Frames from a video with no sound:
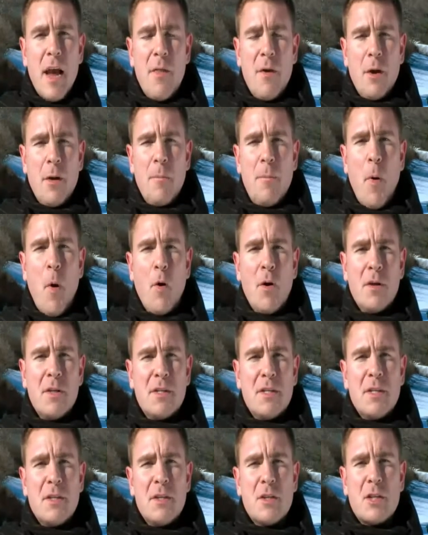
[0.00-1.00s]
and their
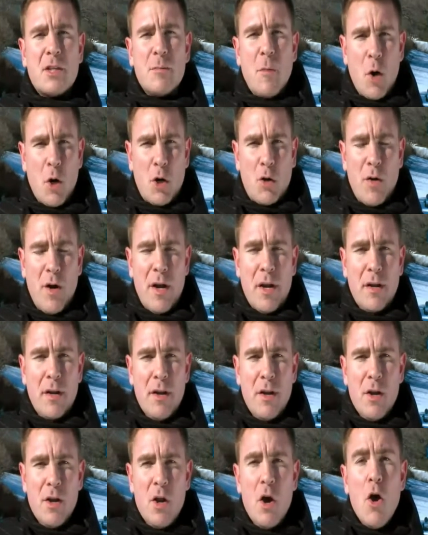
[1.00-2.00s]
importance to the smart grid.
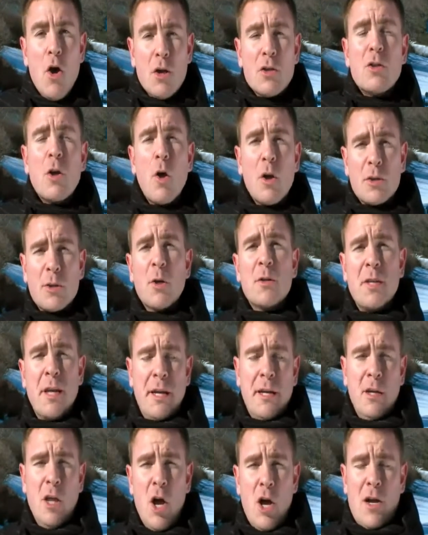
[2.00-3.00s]
So let's go
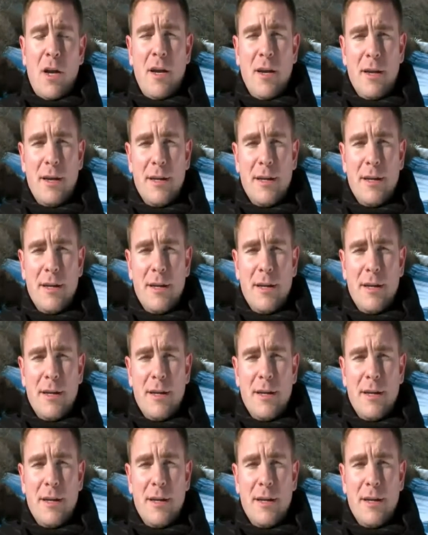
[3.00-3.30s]
take a look.